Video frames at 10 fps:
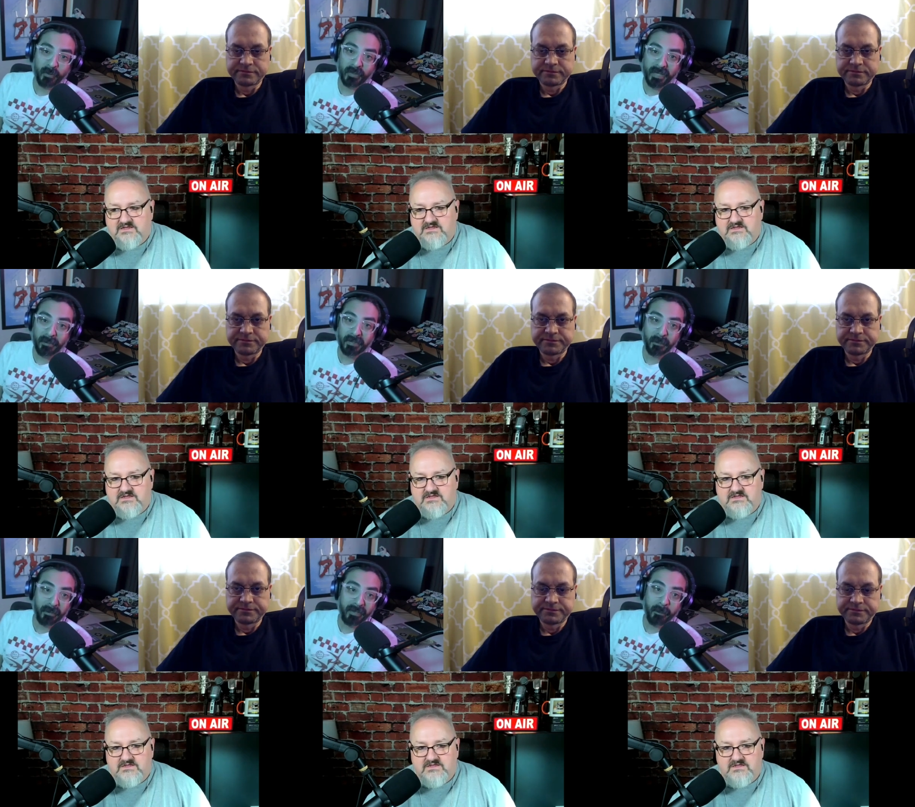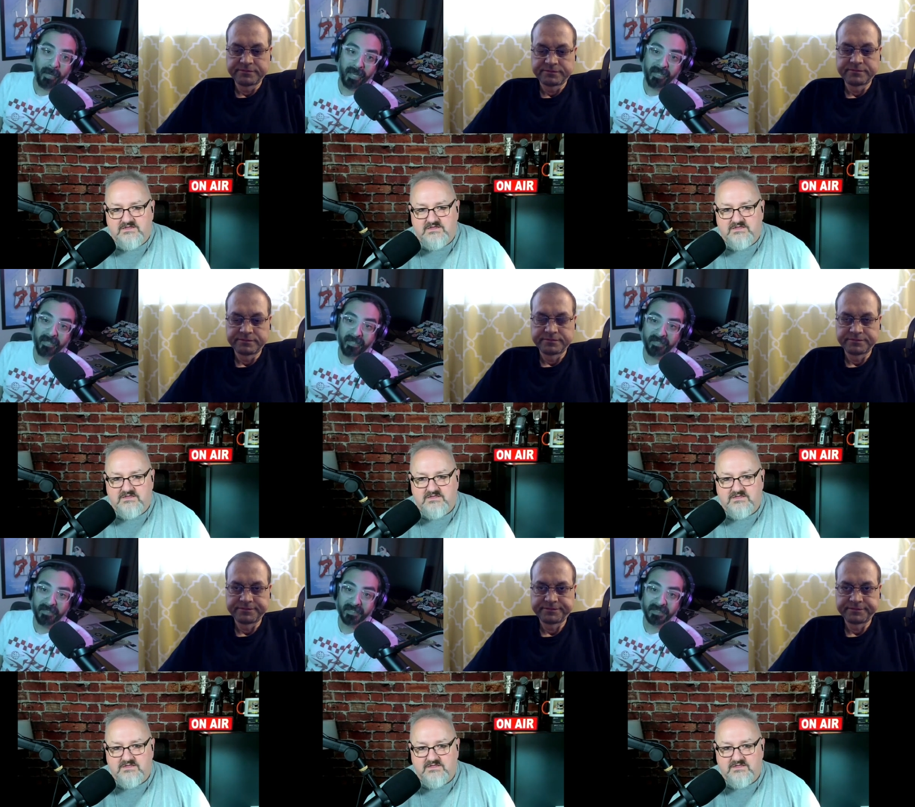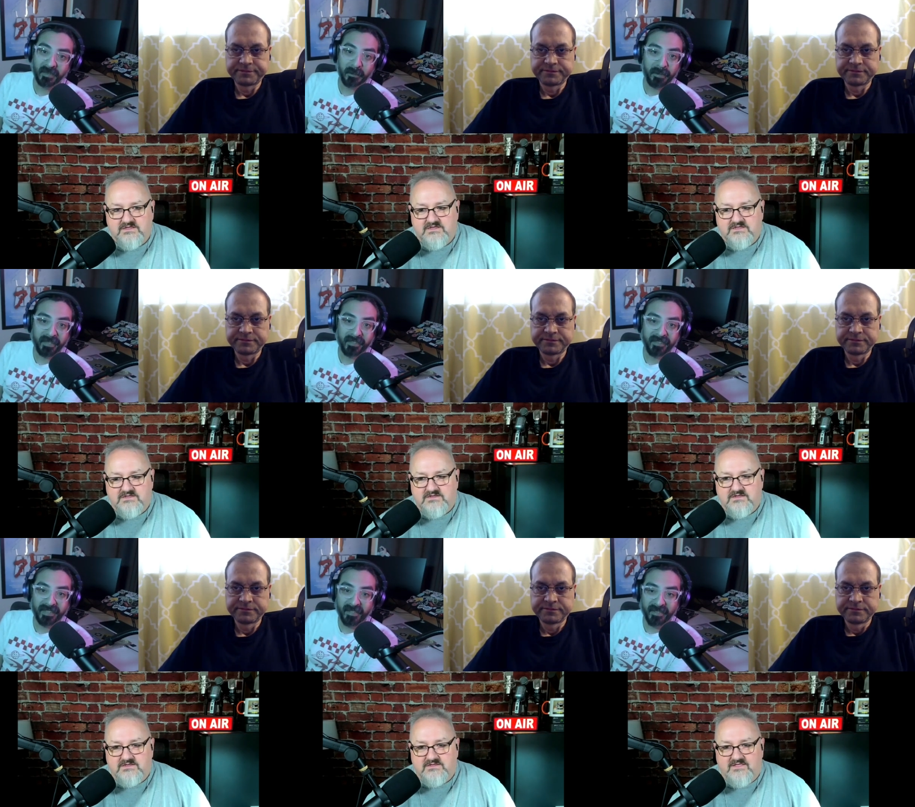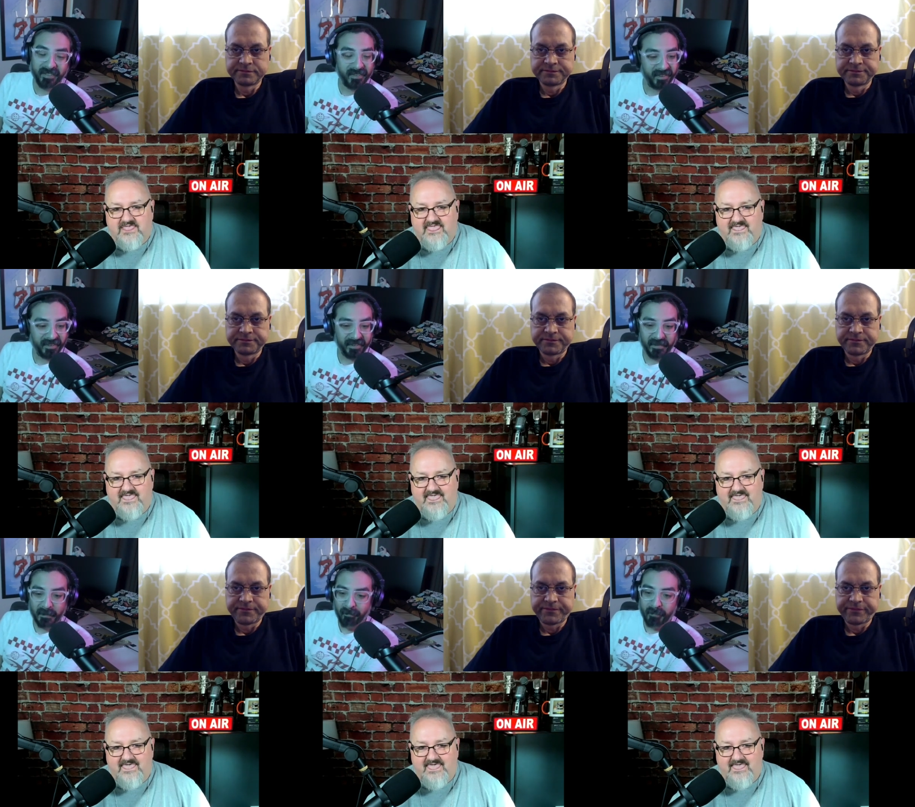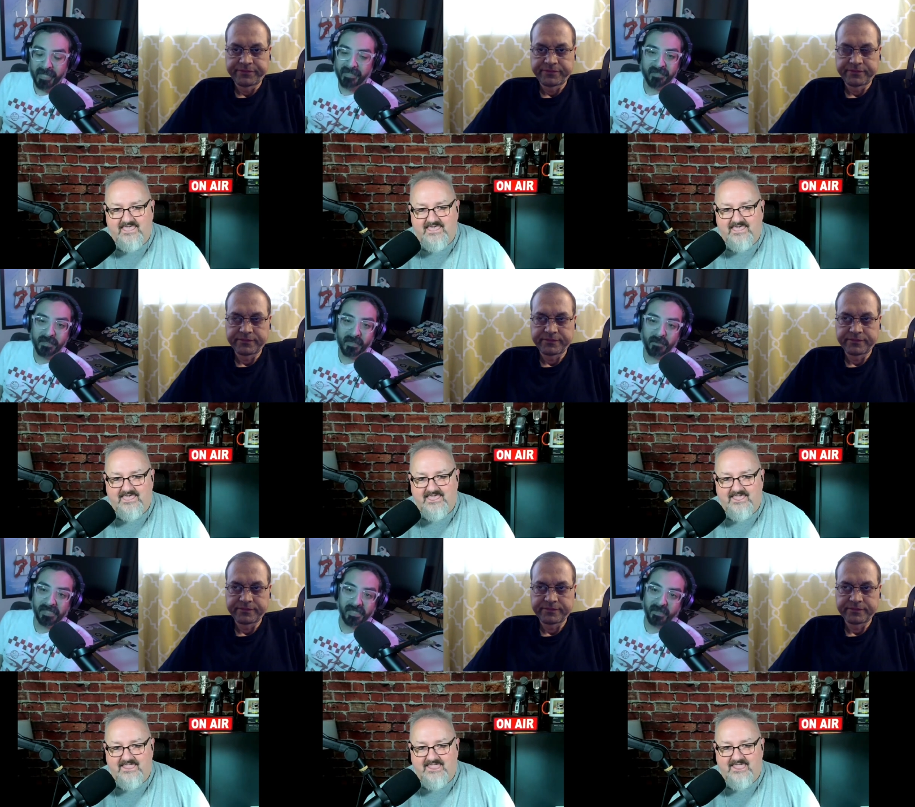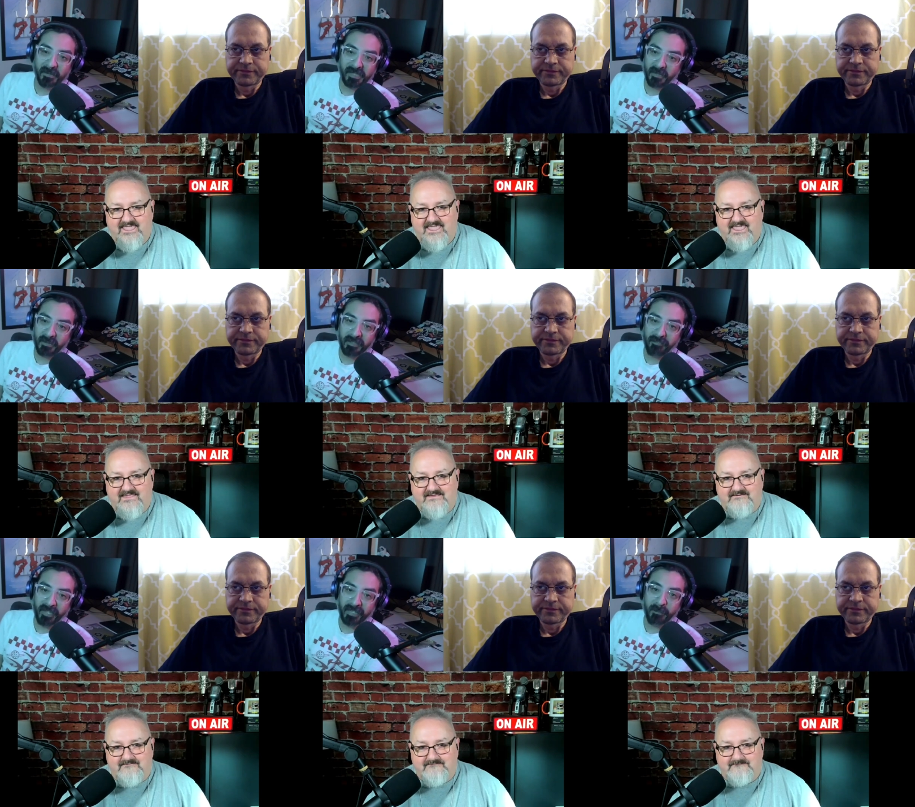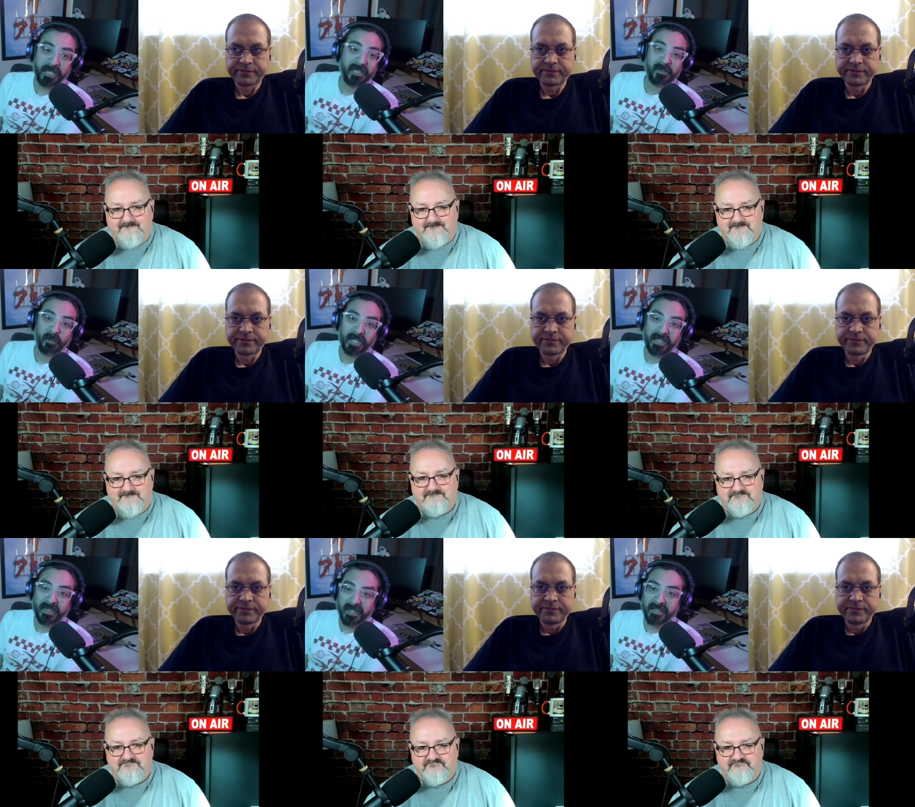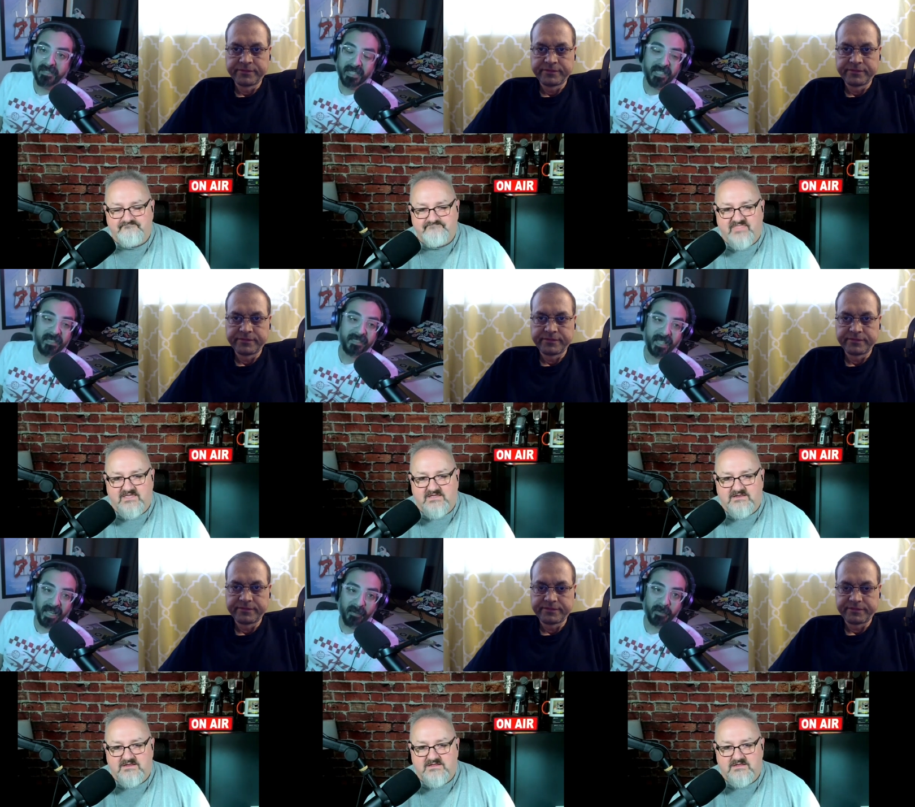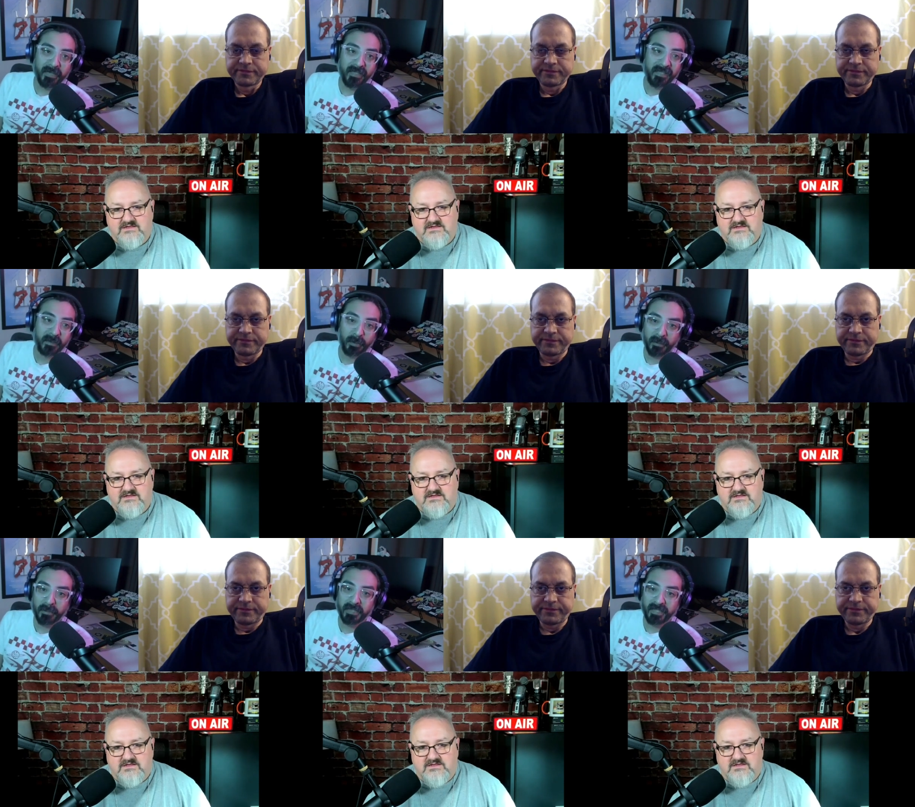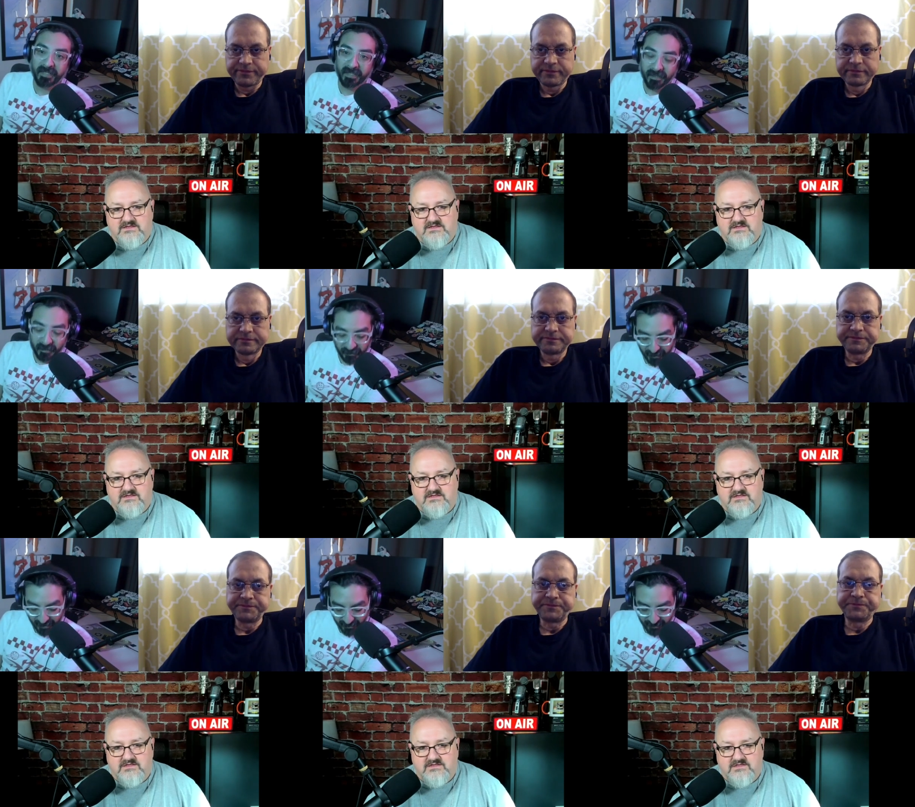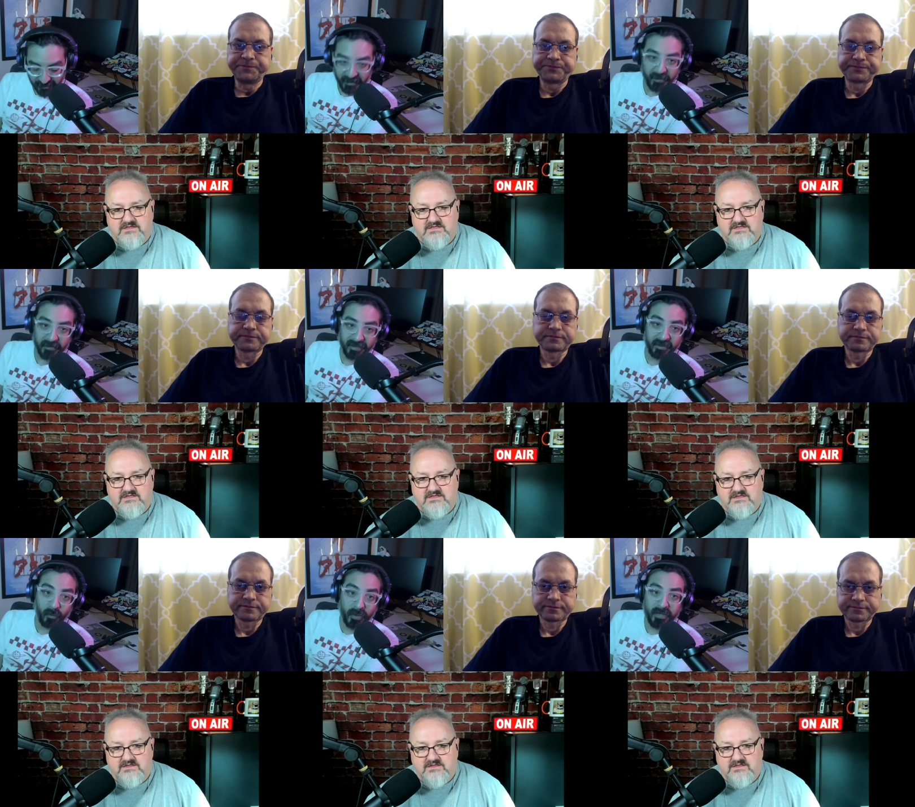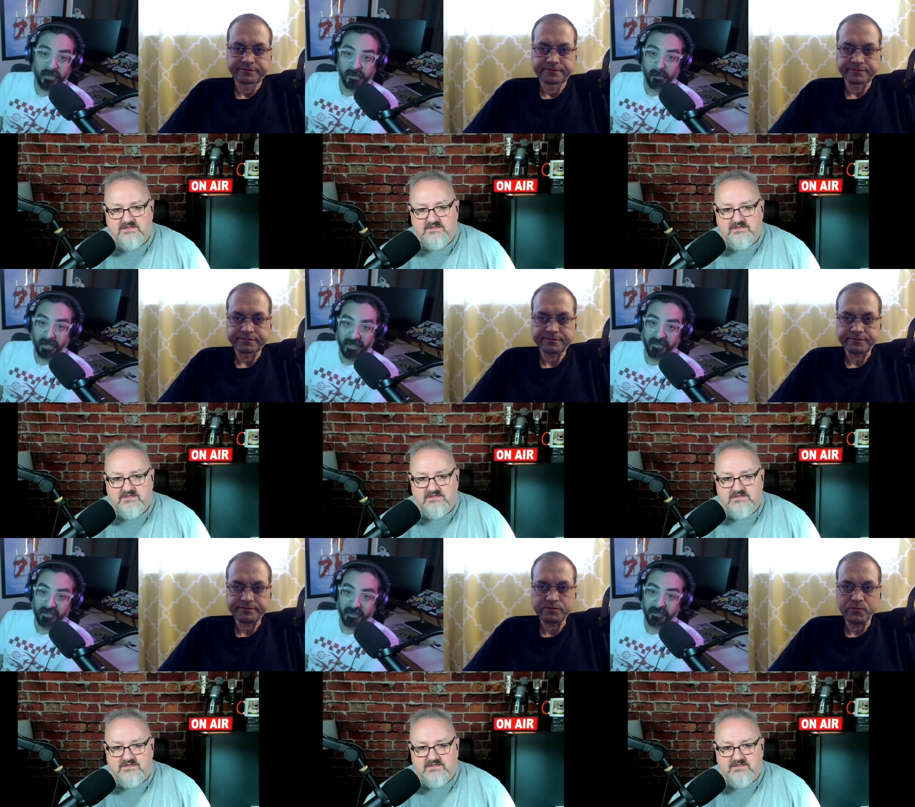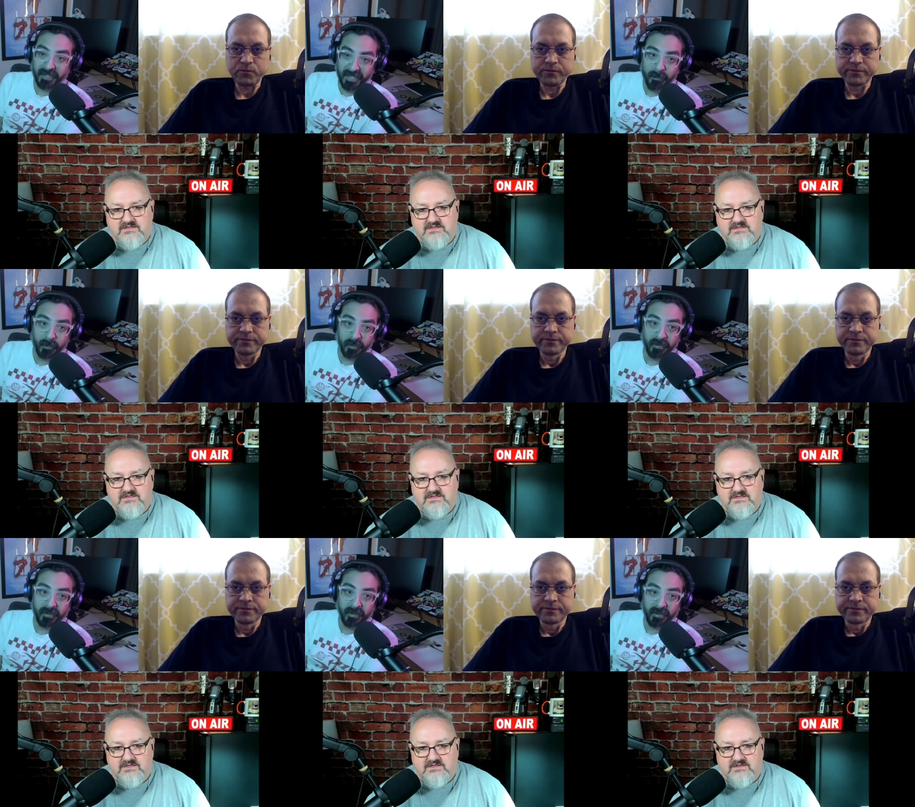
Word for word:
Speaker 1: when they put the button back, the start button down there. But dude, it was it was totally fine because what I think needed to happen is people needed to understand that they that the Windows button on your keyboard